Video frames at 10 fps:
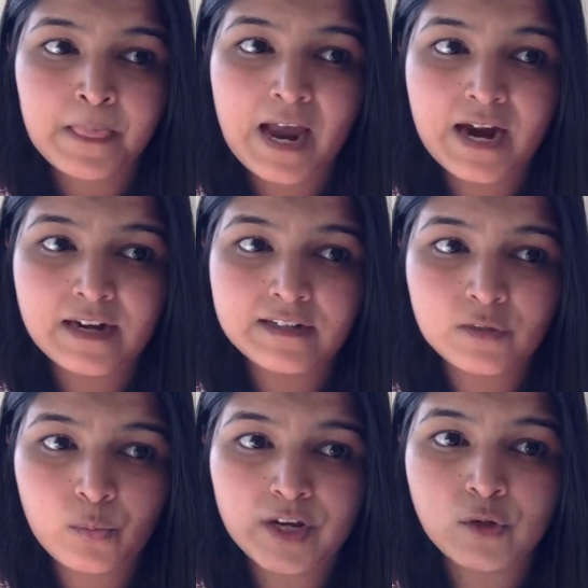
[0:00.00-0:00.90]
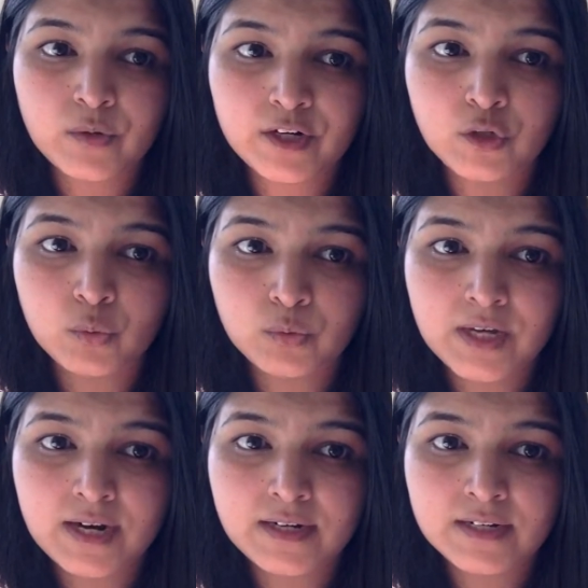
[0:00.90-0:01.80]
and the way you can do
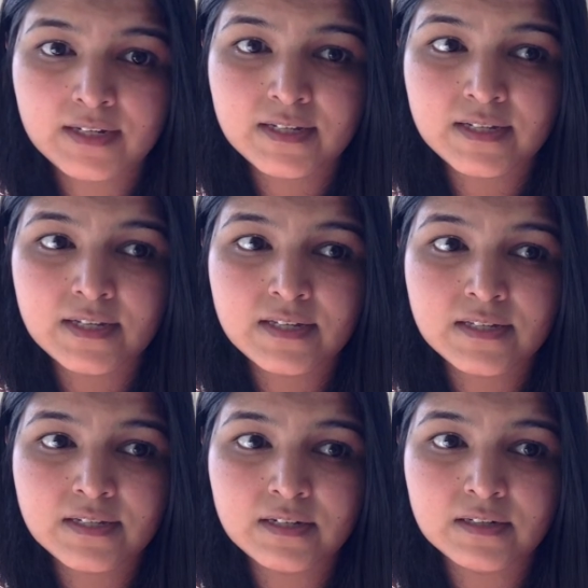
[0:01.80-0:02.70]
that is,